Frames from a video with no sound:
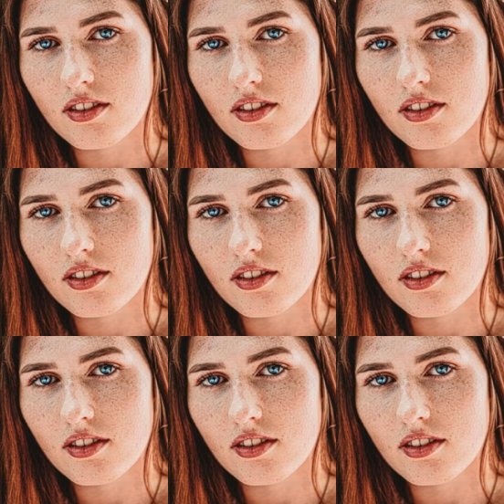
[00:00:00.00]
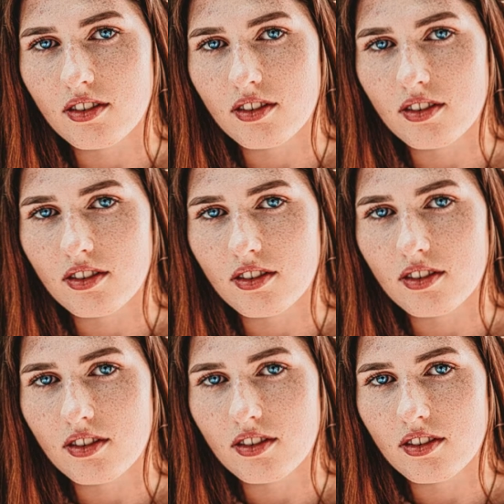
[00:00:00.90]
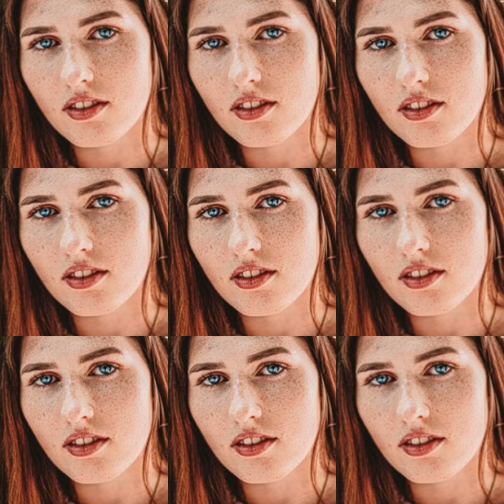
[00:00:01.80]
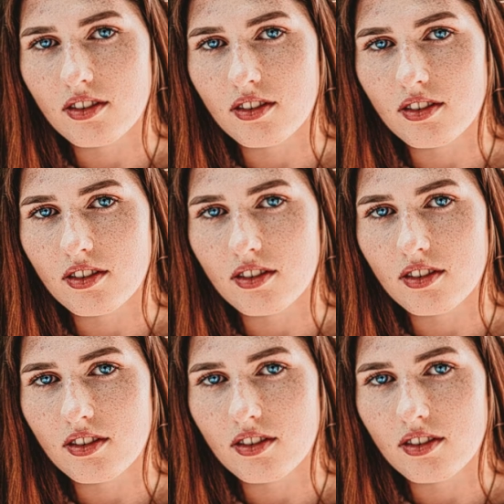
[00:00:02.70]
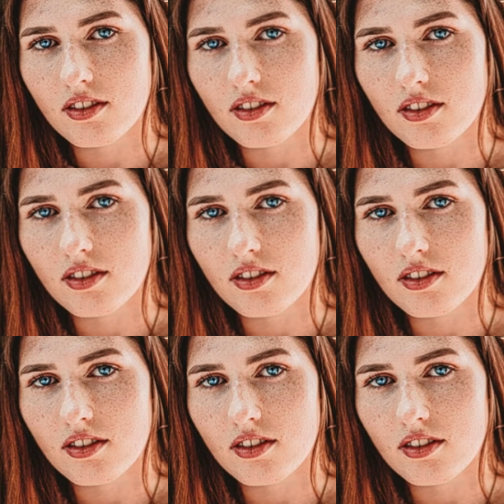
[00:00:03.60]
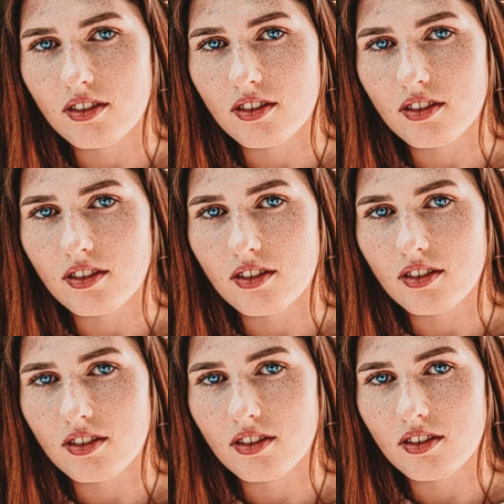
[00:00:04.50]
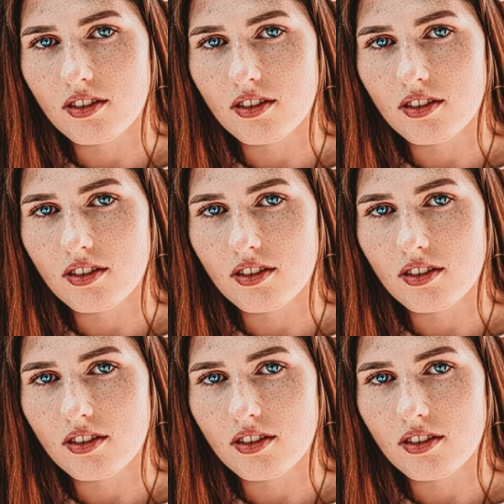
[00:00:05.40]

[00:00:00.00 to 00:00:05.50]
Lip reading: (no one is talking)